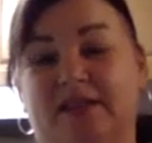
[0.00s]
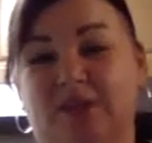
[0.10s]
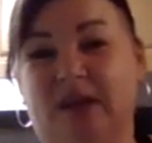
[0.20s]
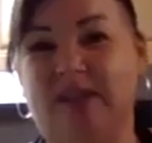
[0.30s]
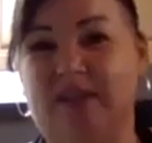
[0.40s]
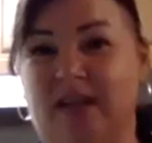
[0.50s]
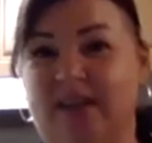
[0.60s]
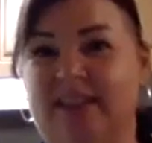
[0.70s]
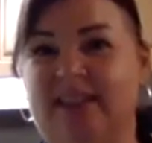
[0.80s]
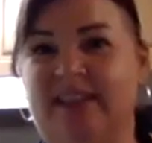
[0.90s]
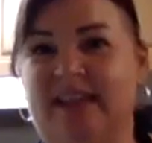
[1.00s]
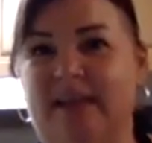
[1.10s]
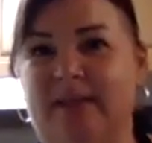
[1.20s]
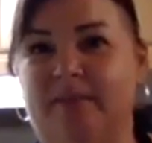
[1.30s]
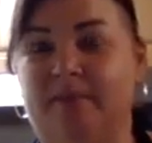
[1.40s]
So I'd, I'd say
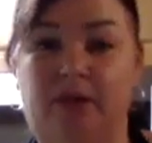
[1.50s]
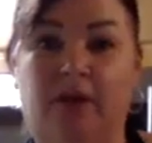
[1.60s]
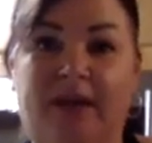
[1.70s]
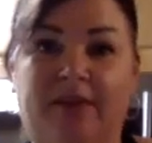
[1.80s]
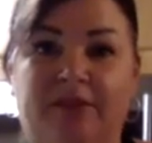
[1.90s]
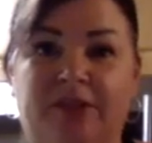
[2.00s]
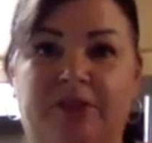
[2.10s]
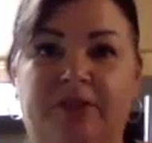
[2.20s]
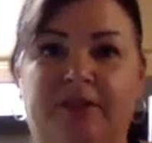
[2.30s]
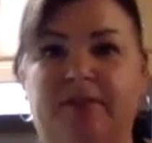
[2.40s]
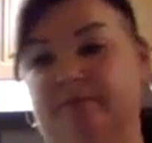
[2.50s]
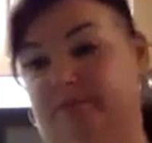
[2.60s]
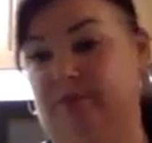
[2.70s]
10, but all you have to do is,